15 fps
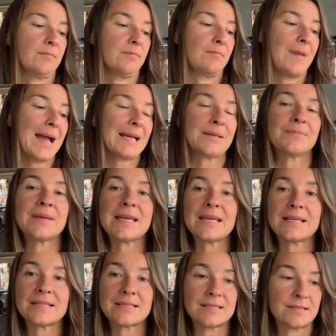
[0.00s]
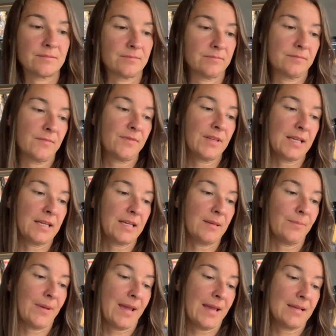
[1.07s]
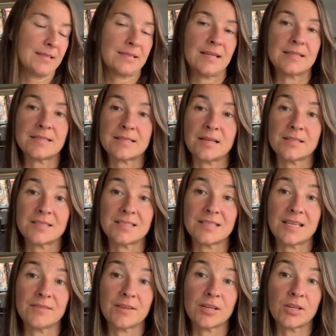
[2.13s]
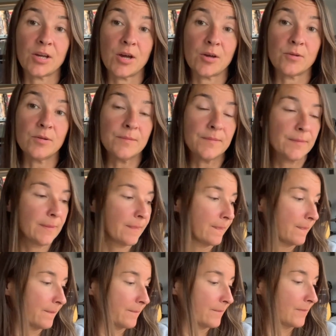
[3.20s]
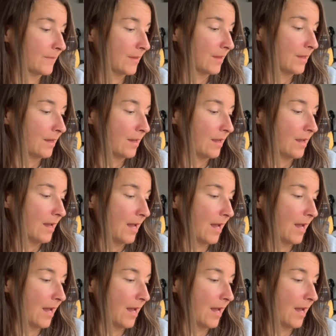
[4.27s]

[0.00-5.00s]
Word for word: Magmix thickening paste and decided to give it a go.